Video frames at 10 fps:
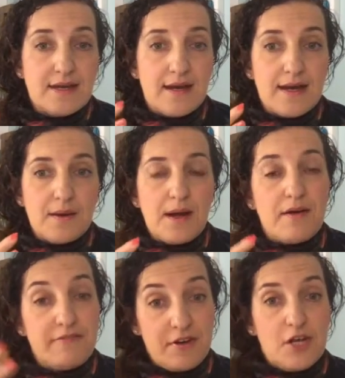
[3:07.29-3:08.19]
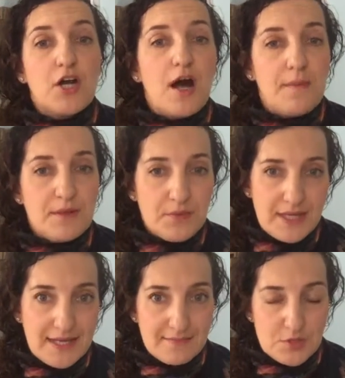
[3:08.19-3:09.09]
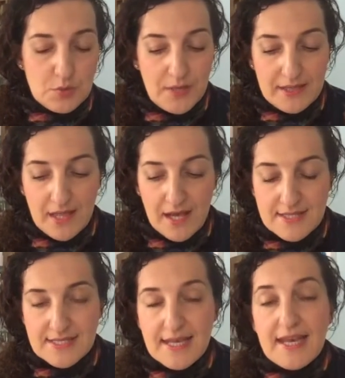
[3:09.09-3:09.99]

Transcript: are very common when it comes to weight loss.